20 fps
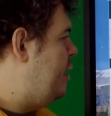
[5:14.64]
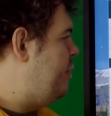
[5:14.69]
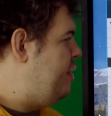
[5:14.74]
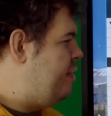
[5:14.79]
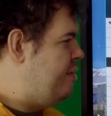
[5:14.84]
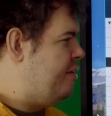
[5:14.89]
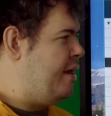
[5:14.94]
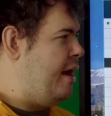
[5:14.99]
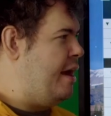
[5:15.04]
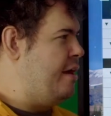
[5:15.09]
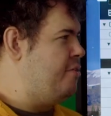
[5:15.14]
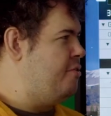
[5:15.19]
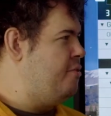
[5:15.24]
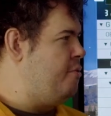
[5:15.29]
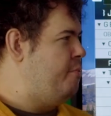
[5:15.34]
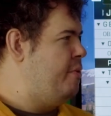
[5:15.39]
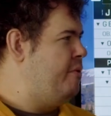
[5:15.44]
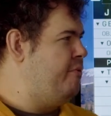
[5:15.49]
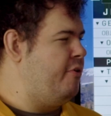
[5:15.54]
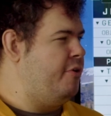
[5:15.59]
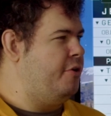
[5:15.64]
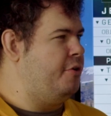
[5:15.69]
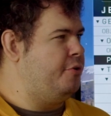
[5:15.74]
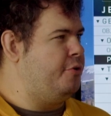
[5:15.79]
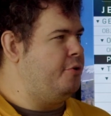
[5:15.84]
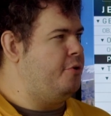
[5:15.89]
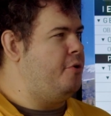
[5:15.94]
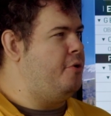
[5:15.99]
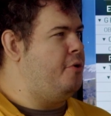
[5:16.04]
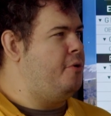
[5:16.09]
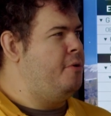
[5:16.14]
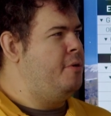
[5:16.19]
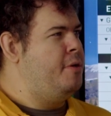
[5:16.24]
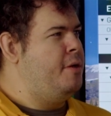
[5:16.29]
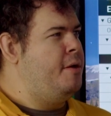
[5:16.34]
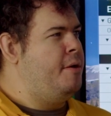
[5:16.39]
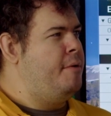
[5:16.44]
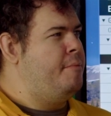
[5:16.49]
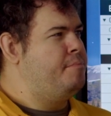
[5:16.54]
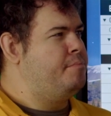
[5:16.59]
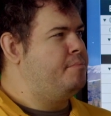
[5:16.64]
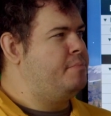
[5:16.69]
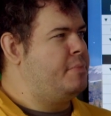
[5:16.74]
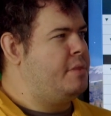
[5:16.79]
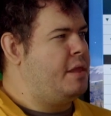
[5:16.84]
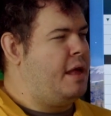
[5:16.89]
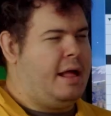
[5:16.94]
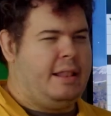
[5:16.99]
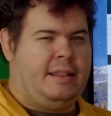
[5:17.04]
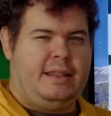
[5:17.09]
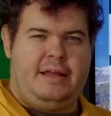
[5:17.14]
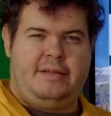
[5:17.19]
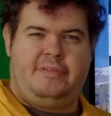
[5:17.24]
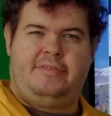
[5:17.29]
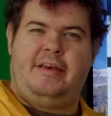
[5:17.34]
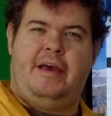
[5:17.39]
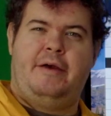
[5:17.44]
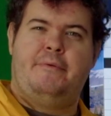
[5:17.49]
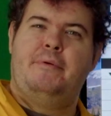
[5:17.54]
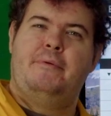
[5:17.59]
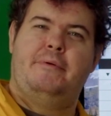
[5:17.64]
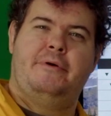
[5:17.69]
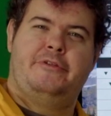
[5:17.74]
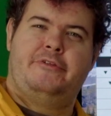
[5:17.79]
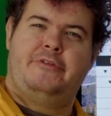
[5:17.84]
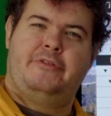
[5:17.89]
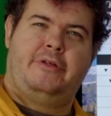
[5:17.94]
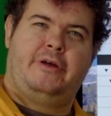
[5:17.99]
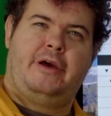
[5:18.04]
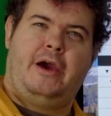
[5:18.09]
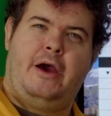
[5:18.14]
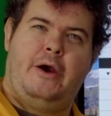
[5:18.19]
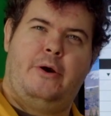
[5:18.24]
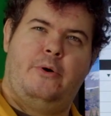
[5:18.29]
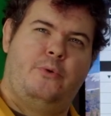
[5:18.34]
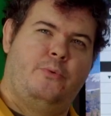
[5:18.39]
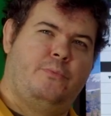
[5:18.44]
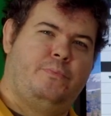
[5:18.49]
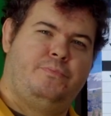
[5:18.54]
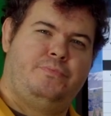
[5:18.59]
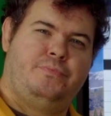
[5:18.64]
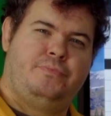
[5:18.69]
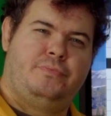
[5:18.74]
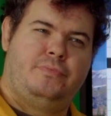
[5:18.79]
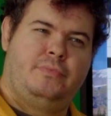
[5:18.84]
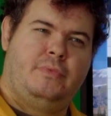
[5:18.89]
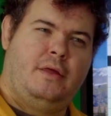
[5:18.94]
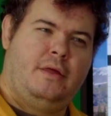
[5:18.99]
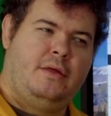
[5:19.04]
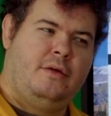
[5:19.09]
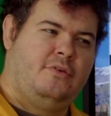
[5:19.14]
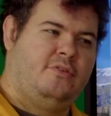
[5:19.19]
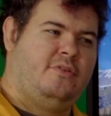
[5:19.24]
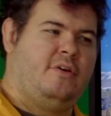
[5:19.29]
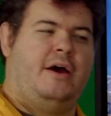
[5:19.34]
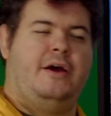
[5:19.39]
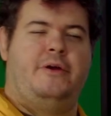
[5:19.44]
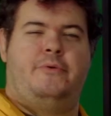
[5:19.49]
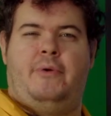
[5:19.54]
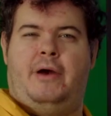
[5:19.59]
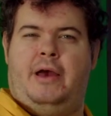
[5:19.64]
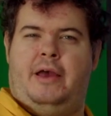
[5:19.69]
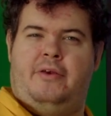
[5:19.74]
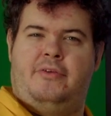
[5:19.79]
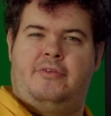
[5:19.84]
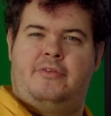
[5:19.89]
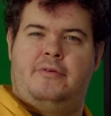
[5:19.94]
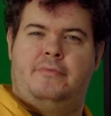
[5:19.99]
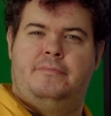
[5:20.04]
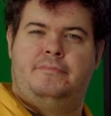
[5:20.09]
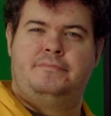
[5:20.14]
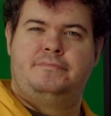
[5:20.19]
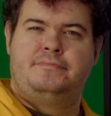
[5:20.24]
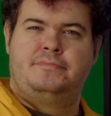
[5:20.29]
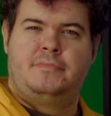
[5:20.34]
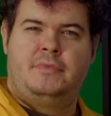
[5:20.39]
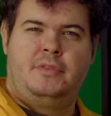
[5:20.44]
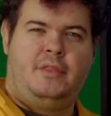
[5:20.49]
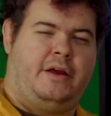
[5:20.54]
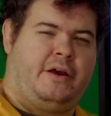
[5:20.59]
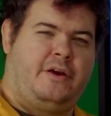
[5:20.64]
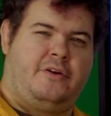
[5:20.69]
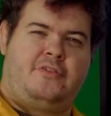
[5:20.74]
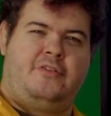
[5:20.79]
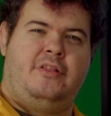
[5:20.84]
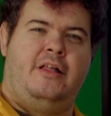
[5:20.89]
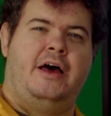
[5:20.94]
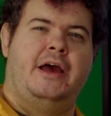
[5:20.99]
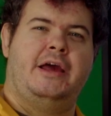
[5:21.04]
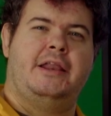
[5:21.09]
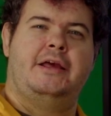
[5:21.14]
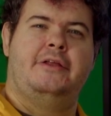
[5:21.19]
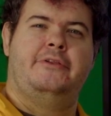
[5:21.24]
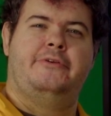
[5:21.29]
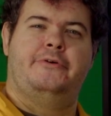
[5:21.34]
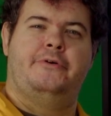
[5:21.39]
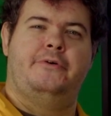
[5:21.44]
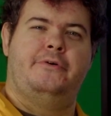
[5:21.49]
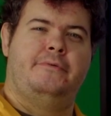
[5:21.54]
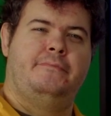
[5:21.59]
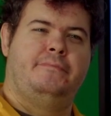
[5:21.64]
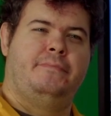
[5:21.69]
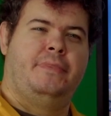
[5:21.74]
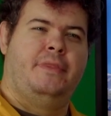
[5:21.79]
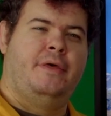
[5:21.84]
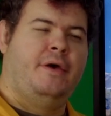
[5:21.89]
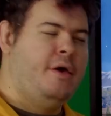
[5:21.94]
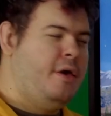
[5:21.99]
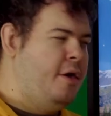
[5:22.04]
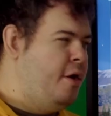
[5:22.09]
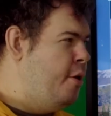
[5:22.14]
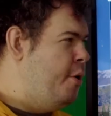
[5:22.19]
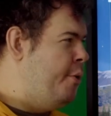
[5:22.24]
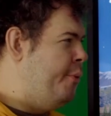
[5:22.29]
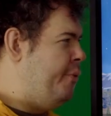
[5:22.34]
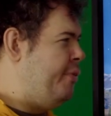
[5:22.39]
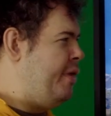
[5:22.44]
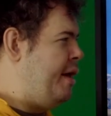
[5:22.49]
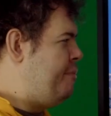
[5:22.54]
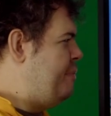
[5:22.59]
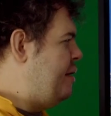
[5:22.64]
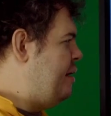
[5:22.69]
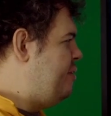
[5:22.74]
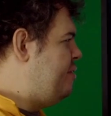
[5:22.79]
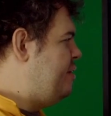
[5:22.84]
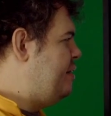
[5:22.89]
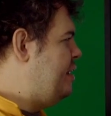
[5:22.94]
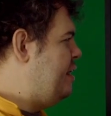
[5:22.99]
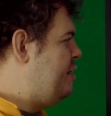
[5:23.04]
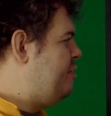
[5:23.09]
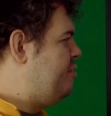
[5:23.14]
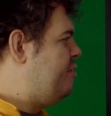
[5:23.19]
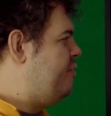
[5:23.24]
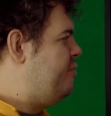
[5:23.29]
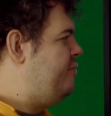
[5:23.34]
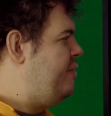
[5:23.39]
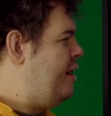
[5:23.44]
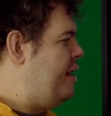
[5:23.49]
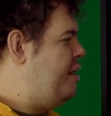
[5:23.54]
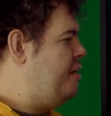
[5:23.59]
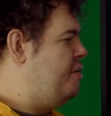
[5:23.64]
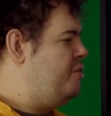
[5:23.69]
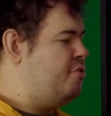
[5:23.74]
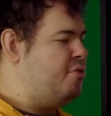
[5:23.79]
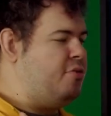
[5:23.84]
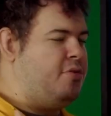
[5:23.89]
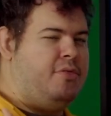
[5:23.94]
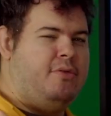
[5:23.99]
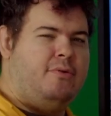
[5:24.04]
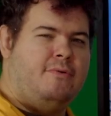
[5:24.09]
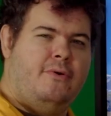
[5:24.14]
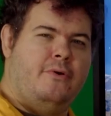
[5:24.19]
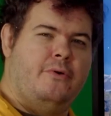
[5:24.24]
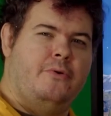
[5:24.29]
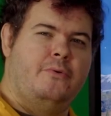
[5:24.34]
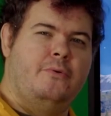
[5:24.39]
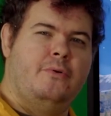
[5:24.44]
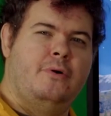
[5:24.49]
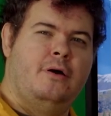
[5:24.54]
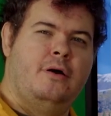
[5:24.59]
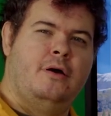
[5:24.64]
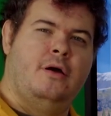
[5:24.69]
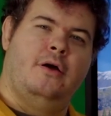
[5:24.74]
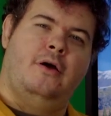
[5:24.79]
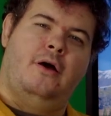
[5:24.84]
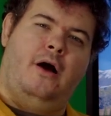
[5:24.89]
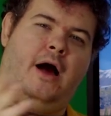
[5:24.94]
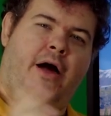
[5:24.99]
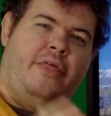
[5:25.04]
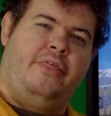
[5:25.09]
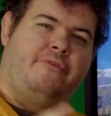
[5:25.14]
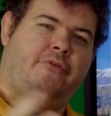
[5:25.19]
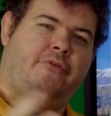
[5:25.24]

this case, we've got a door, and let's say we want it to go sideways, like a sliding door. Well, that means it needs to phase through other